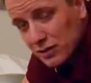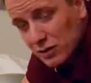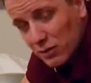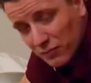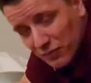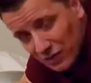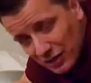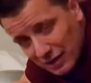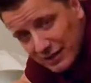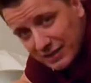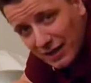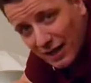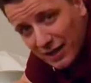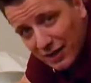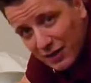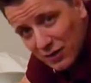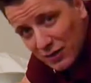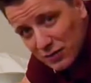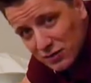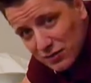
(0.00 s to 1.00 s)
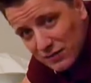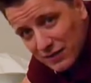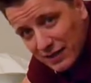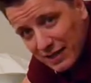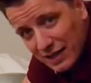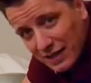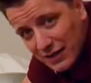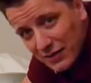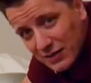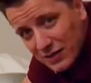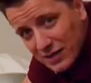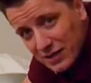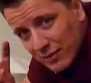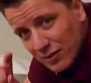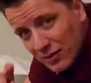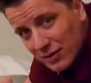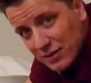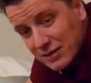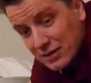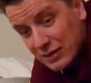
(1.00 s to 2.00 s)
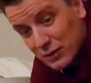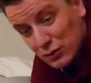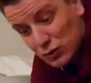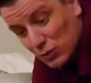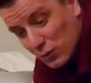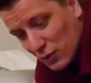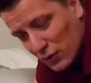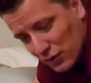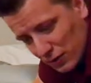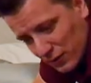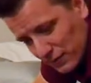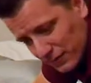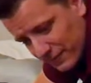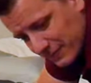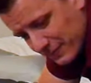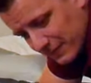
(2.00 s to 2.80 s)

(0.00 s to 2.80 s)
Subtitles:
So I'm really tired also right now. I'm gonna see you tomorrow.